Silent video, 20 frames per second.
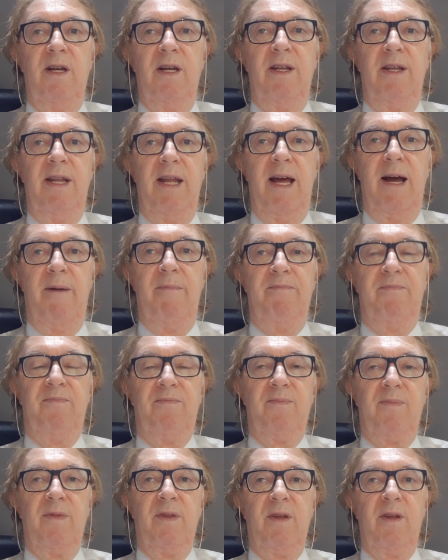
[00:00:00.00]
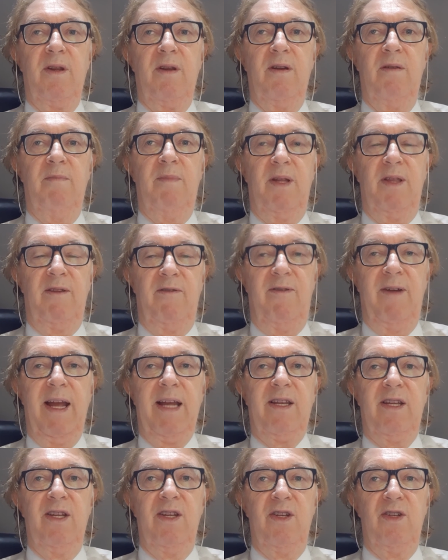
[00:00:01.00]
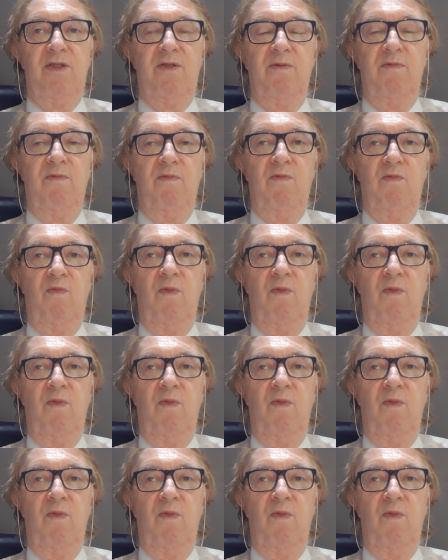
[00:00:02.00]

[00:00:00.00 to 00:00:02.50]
Now, but the fact is,